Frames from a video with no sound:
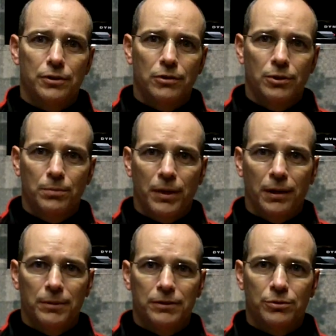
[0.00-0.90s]
their loan
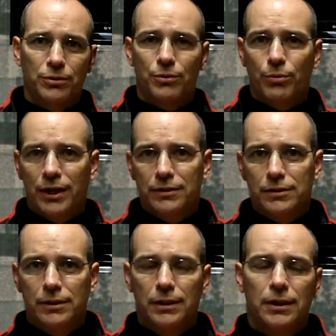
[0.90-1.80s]
payment, or their rent.
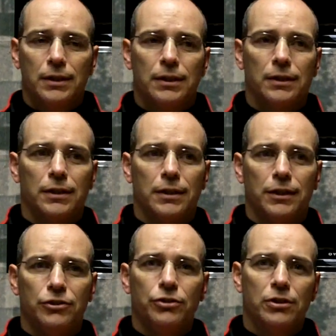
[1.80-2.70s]

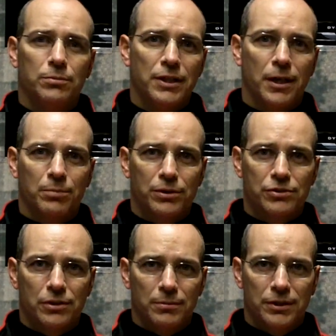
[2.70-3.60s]
And you could be that
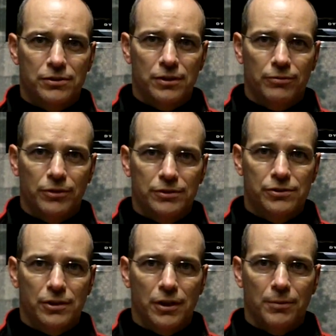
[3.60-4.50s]
person that makes a
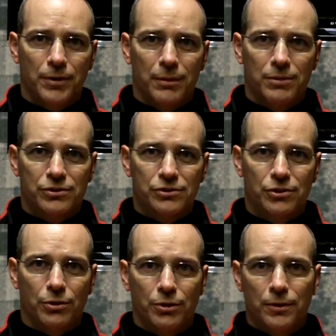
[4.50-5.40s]
difference to help that business
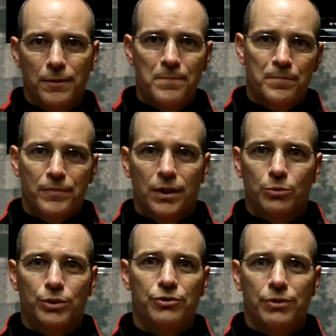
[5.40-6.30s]
owner
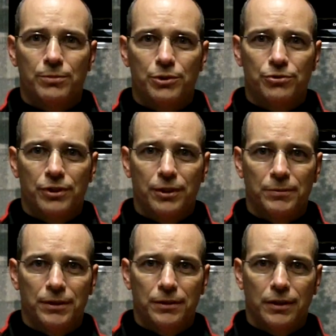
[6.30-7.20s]
redream their dream
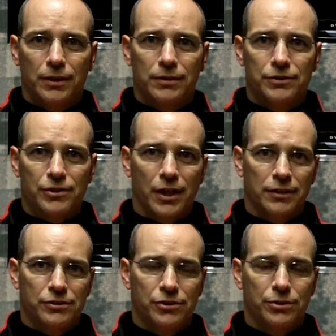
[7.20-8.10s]
and
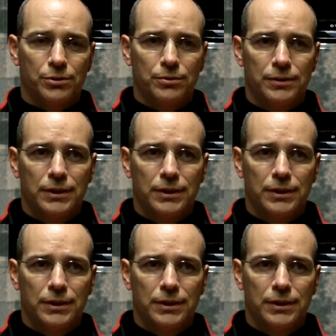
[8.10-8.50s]
decide to